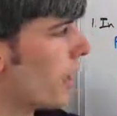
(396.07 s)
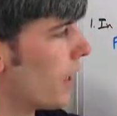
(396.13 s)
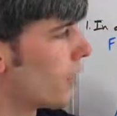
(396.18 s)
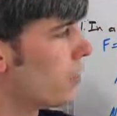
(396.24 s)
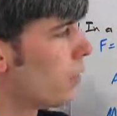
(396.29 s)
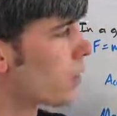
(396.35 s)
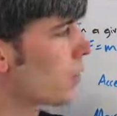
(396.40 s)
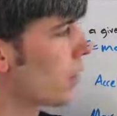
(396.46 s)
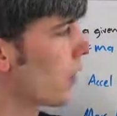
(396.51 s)
a
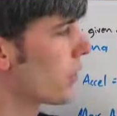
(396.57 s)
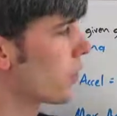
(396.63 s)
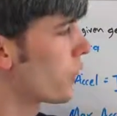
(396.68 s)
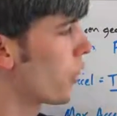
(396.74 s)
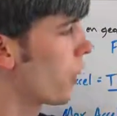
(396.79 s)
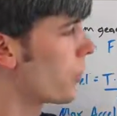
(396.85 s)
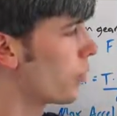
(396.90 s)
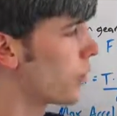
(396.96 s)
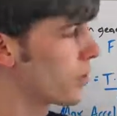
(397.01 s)
dual clutch
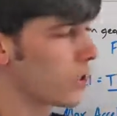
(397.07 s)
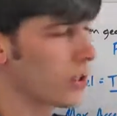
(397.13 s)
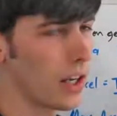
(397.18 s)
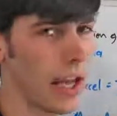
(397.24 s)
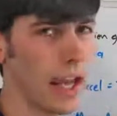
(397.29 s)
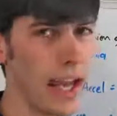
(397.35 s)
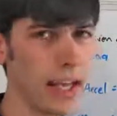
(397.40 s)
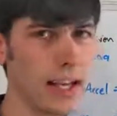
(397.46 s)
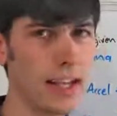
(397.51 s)

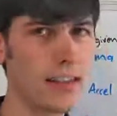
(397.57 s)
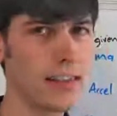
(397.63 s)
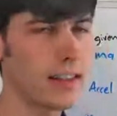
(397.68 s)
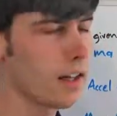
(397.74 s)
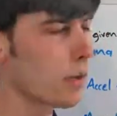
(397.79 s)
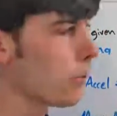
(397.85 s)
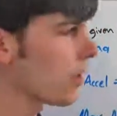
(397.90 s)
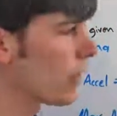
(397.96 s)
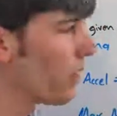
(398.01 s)
transmission,
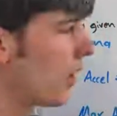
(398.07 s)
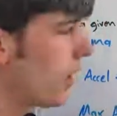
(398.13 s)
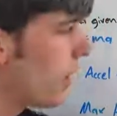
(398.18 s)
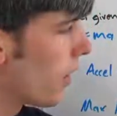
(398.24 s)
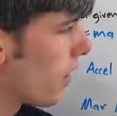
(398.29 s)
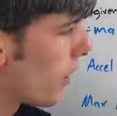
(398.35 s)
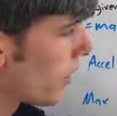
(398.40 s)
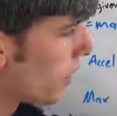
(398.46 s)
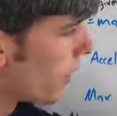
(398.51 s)
anything with
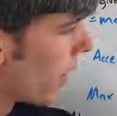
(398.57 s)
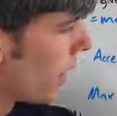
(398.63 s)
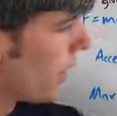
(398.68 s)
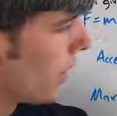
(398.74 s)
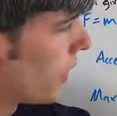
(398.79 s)
gears,